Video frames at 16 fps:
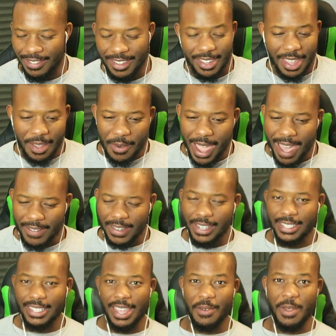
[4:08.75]
So there we have it.
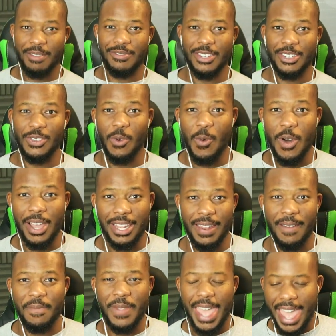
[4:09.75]
Looks like we've just
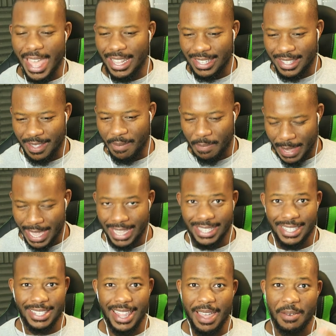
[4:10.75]
won as the
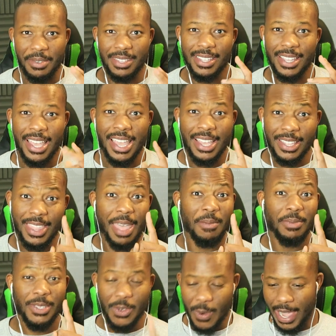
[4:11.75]
beast. That was that
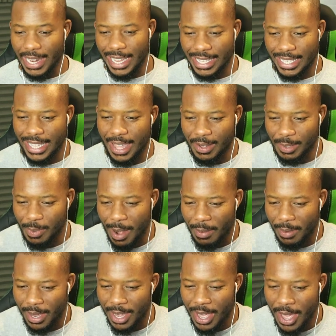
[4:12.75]
was quite easy. That was
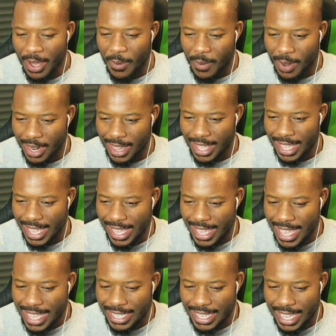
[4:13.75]
probably one of the
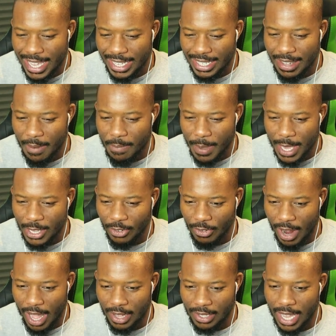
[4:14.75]
easiest beast
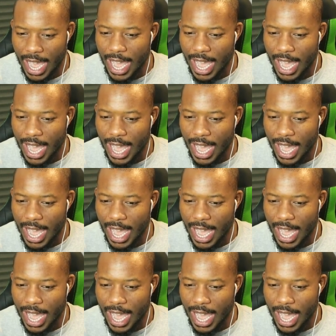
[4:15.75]
rounds.